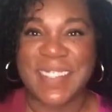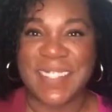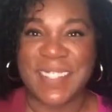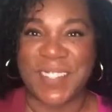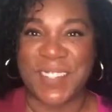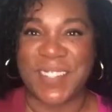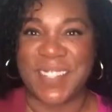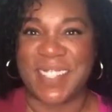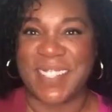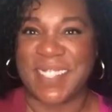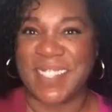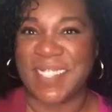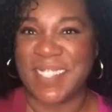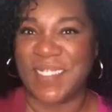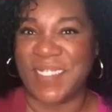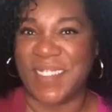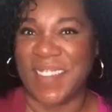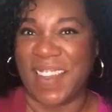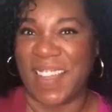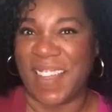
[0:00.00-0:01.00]
So this
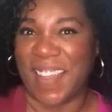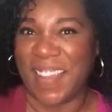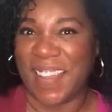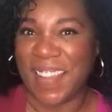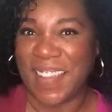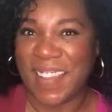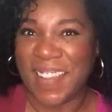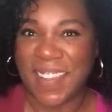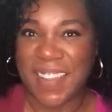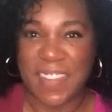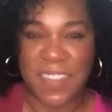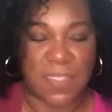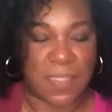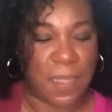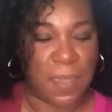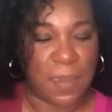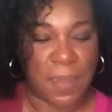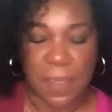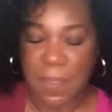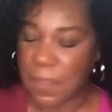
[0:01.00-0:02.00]
is nice.
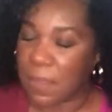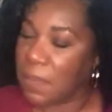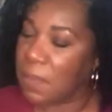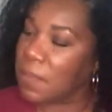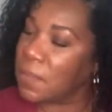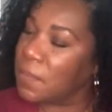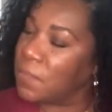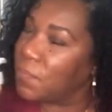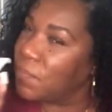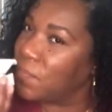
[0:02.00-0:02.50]
I like this.